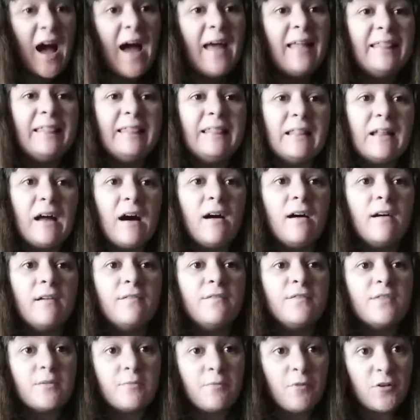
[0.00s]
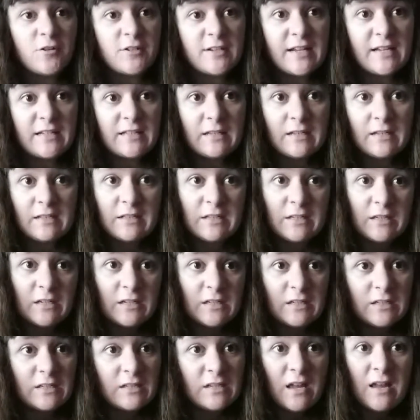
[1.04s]
I love the Bronte
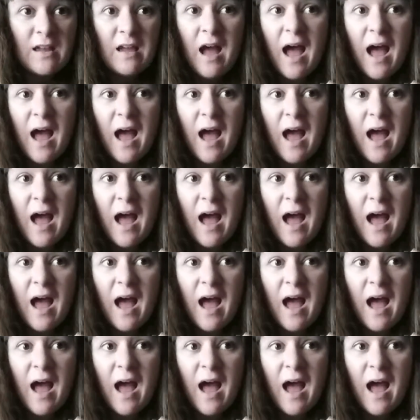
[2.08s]
sisters.